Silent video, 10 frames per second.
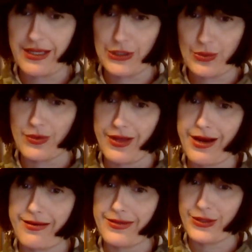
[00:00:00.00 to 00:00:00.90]
you were
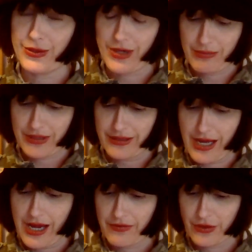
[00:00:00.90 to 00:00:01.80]
there and that you kept me
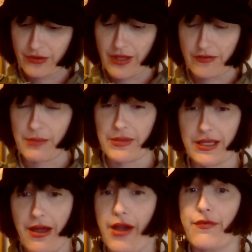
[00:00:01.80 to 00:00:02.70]
alive, that your love kept me
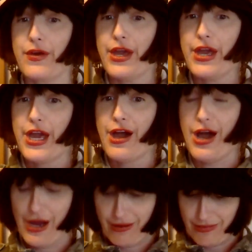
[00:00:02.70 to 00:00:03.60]
alive.
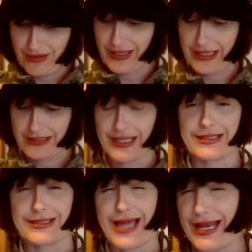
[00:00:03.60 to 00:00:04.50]
And I guess
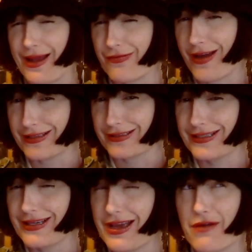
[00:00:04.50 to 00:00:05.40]
that's that
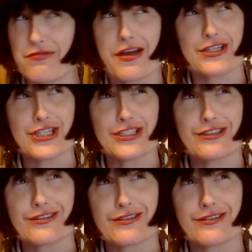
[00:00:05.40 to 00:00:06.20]
affection.